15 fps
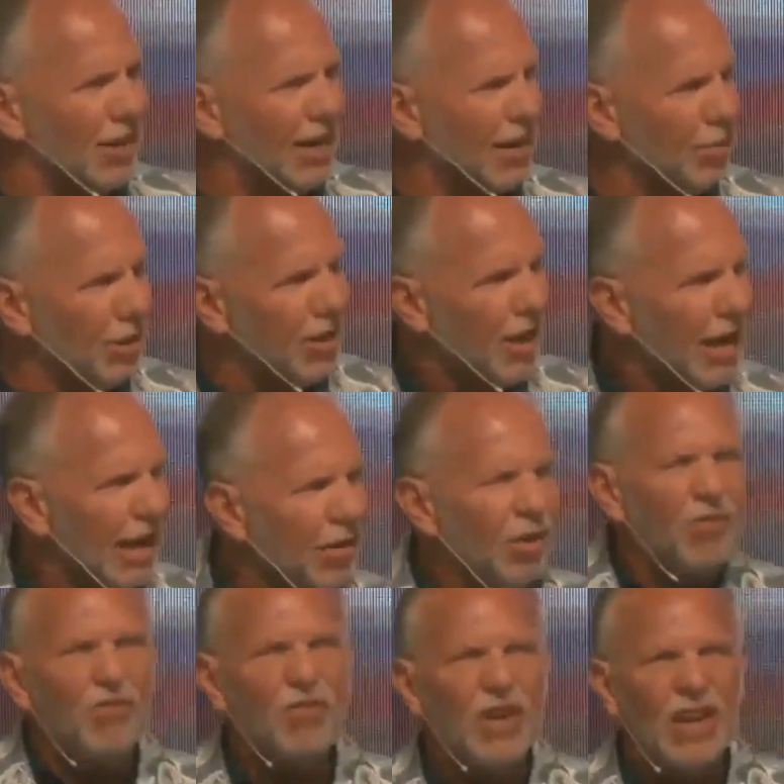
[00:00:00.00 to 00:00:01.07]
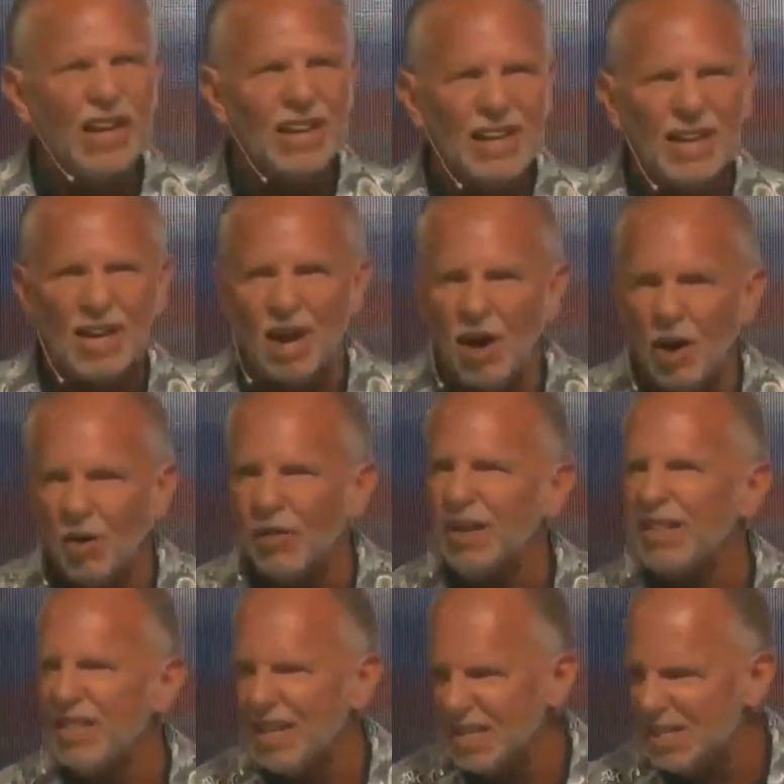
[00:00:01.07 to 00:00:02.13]
He would, he would fill in all the
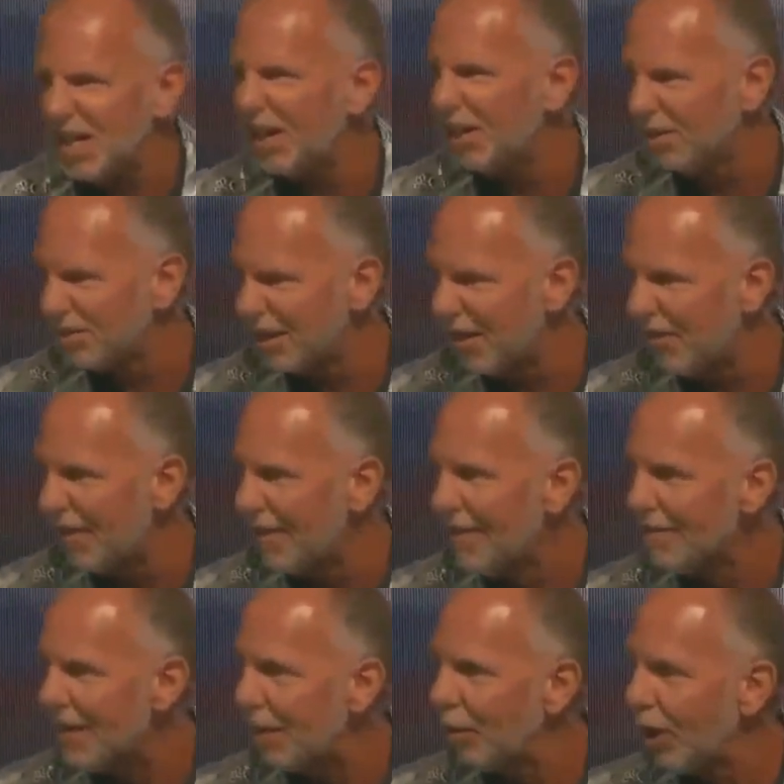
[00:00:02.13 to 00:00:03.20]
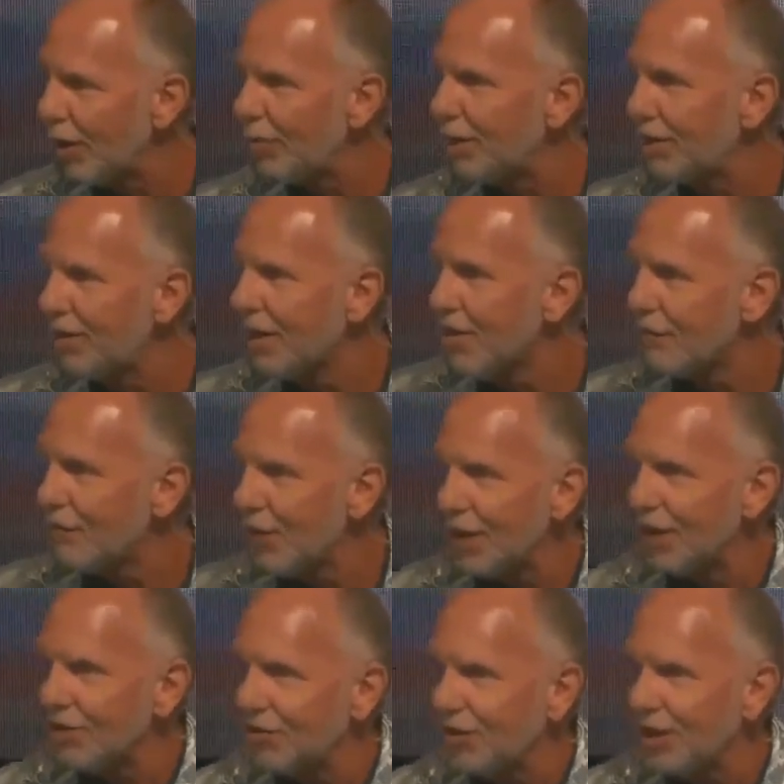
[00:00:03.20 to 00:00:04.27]
details of it that we would
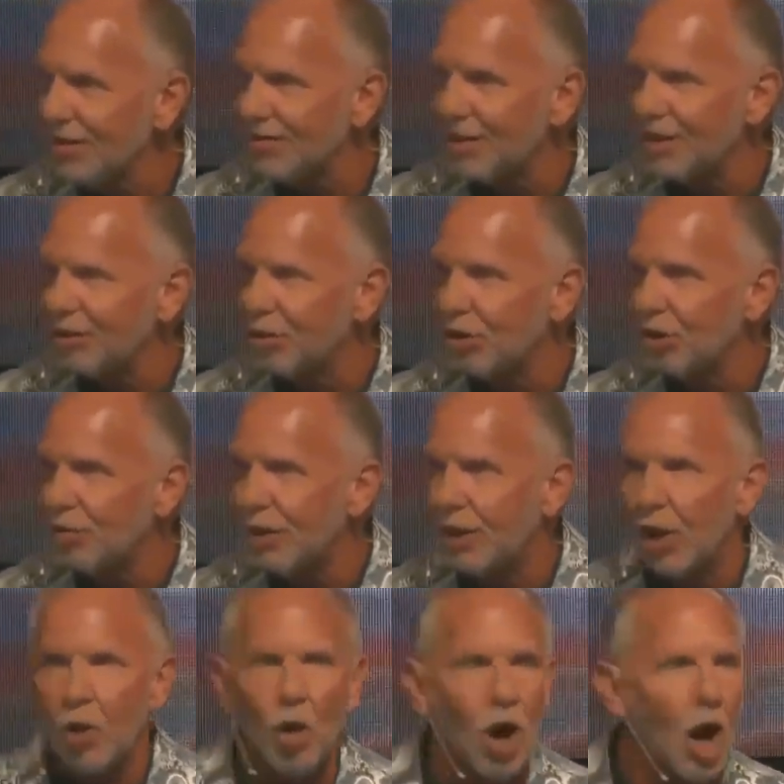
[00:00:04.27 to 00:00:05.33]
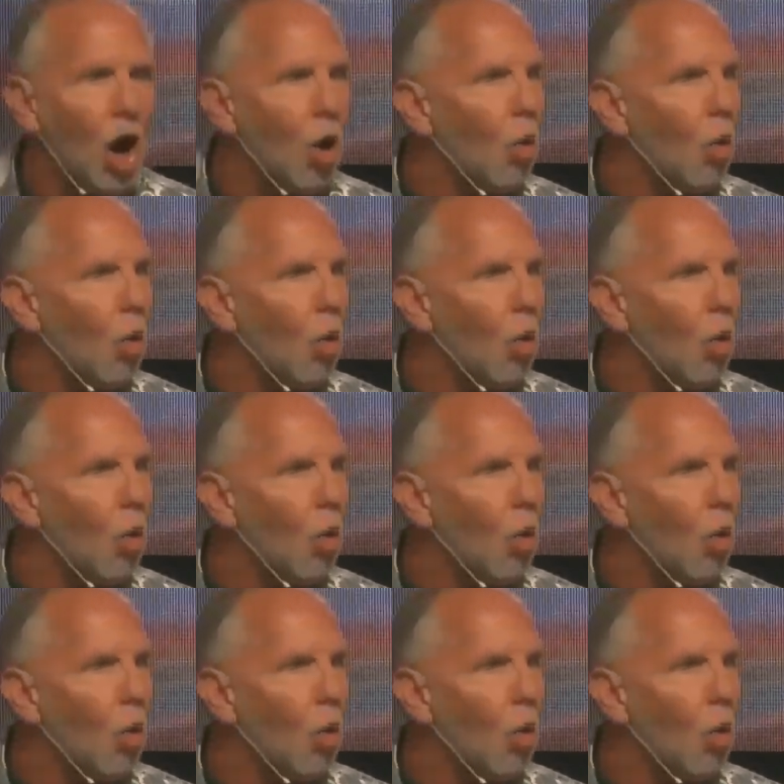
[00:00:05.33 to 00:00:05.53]
finish listening to it, and we go, oh,